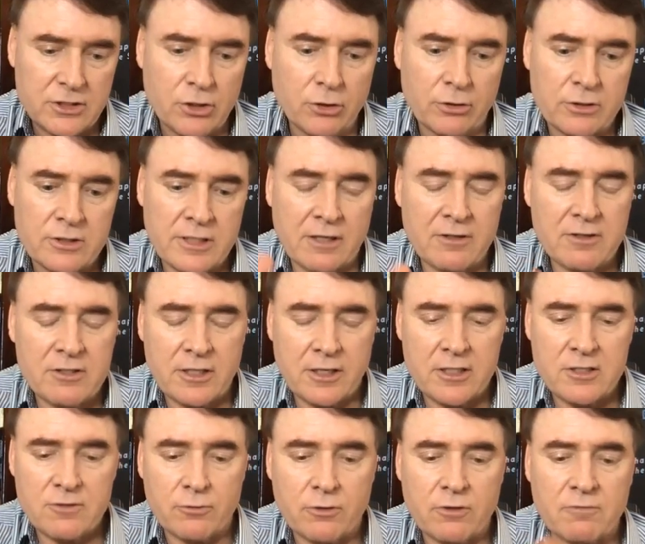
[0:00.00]
you say
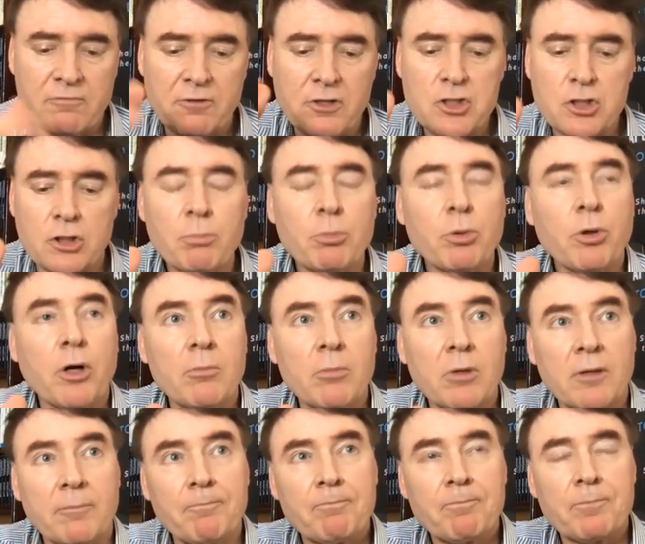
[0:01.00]
it's for a vision problem.